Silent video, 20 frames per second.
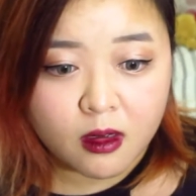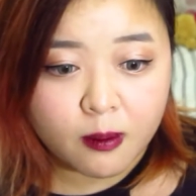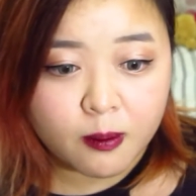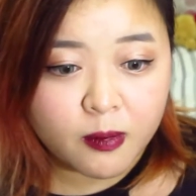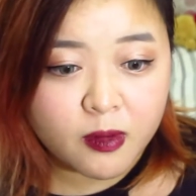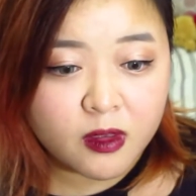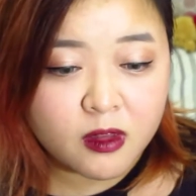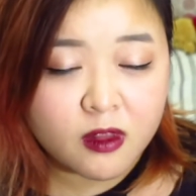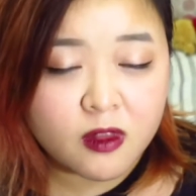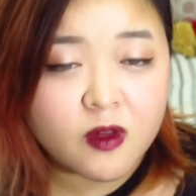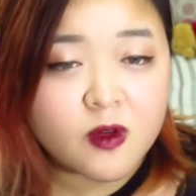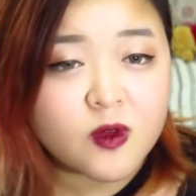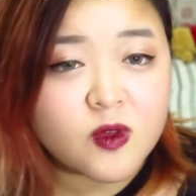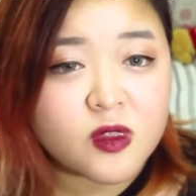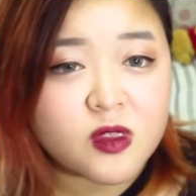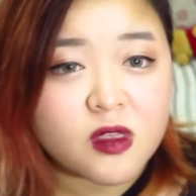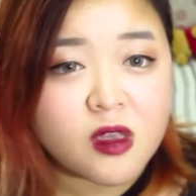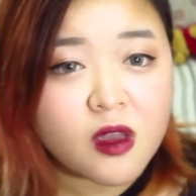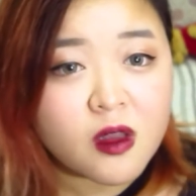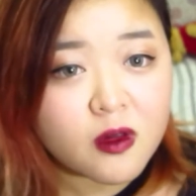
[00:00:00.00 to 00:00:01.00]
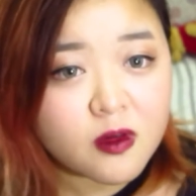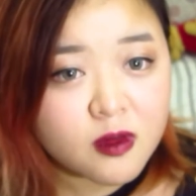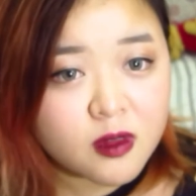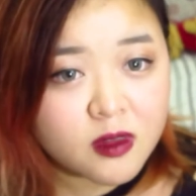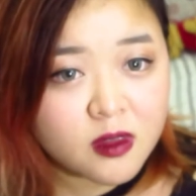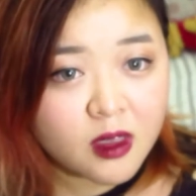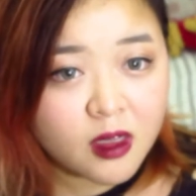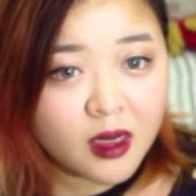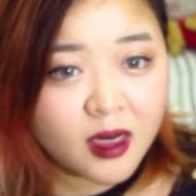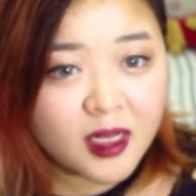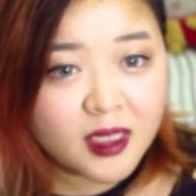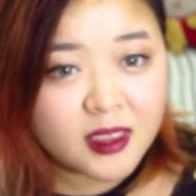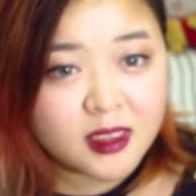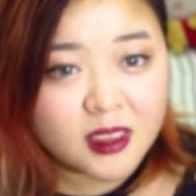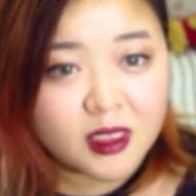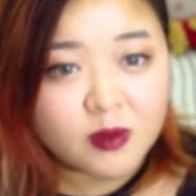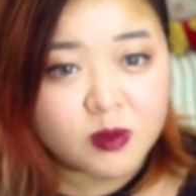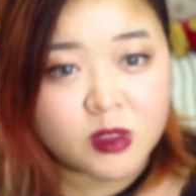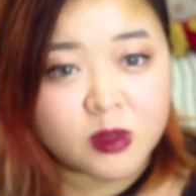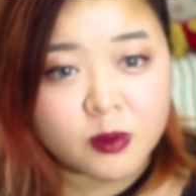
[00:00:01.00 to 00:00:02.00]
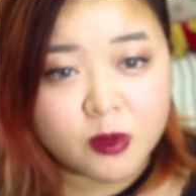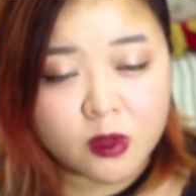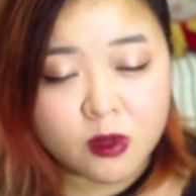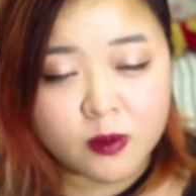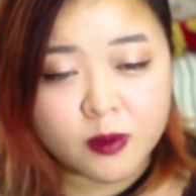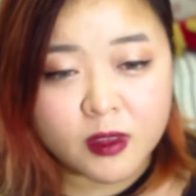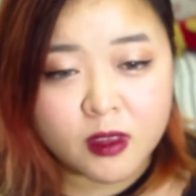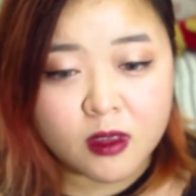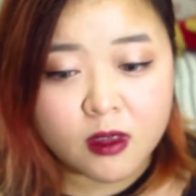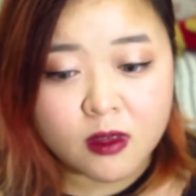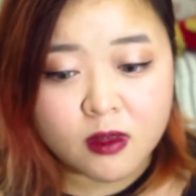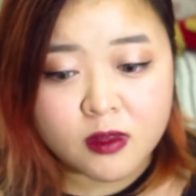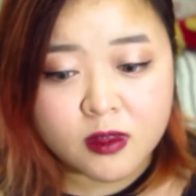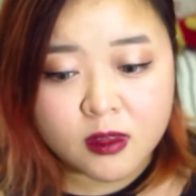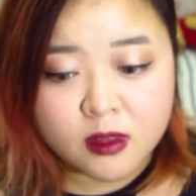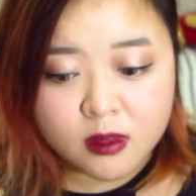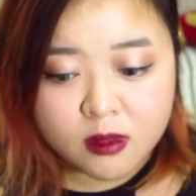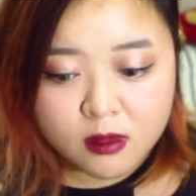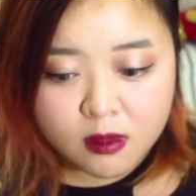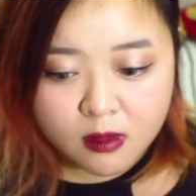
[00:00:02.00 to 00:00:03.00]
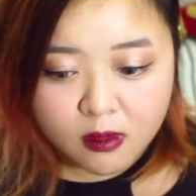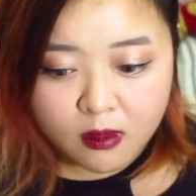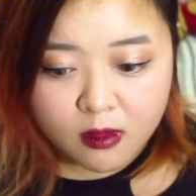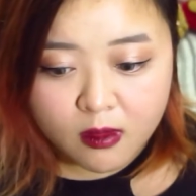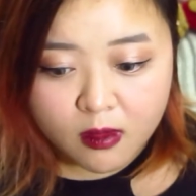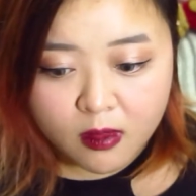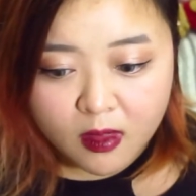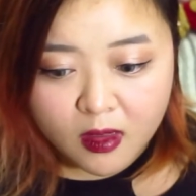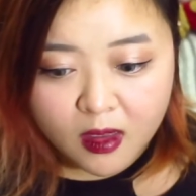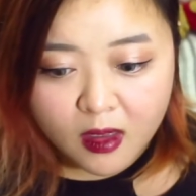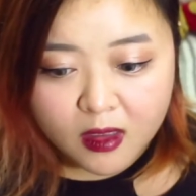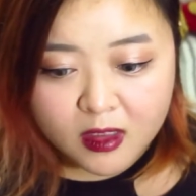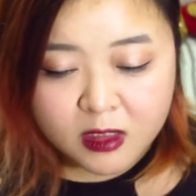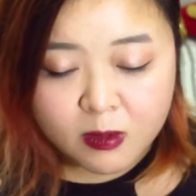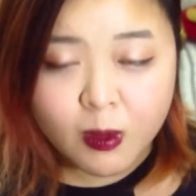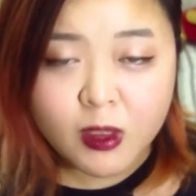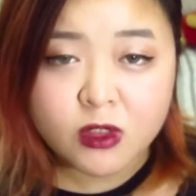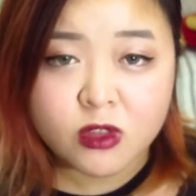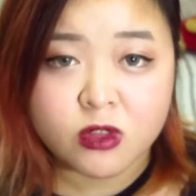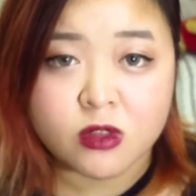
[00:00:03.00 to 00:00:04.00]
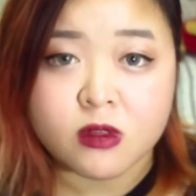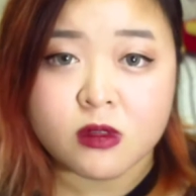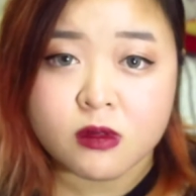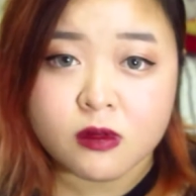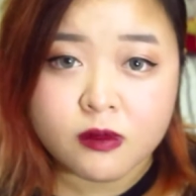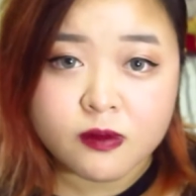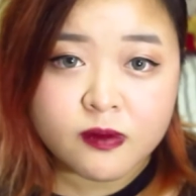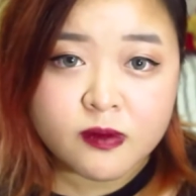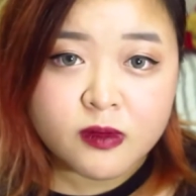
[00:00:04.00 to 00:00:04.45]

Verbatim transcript: But those songs are acceptable because they are special.